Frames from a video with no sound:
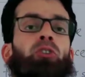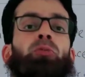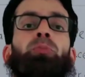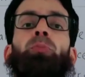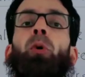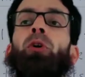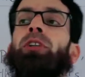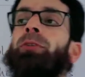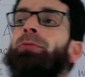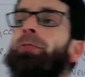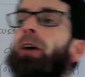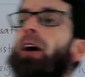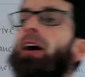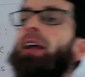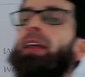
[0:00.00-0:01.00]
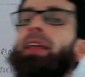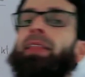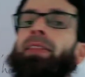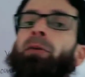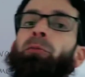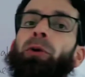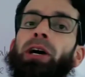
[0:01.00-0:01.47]
to
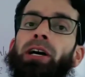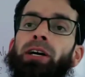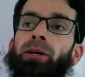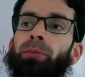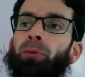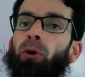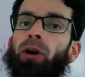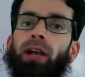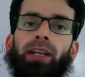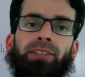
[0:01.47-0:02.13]
modify the verb or